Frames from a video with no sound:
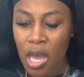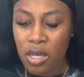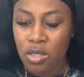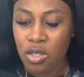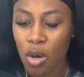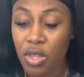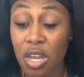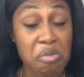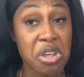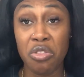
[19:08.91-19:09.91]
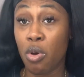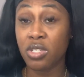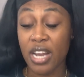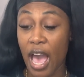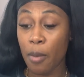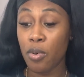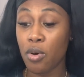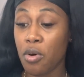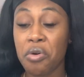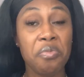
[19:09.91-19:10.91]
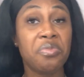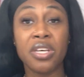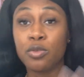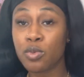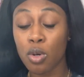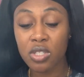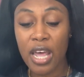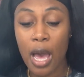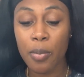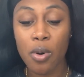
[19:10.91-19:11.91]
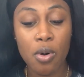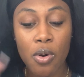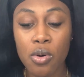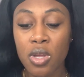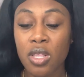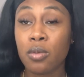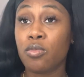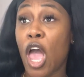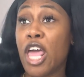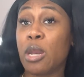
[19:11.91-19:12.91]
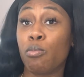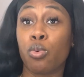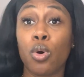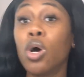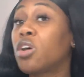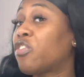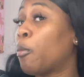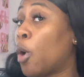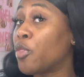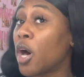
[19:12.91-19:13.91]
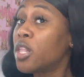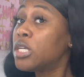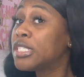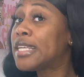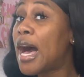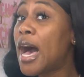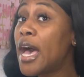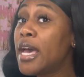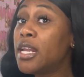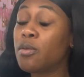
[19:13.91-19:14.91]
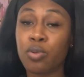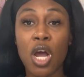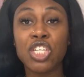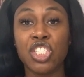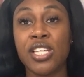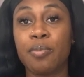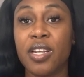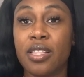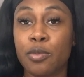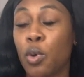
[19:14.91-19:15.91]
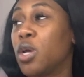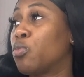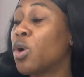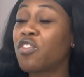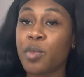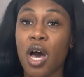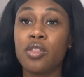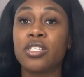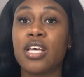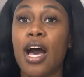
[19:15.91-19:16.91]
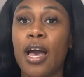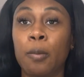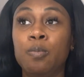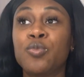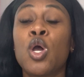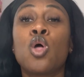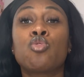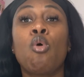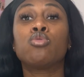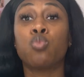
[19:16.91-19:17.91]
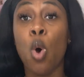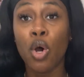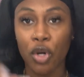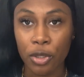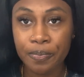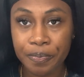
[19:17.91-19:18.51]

So then Nia throws an apple. This one throws an apple, and Brooke from on the other side, production stepped in at this point. Brooke from the other side throws water.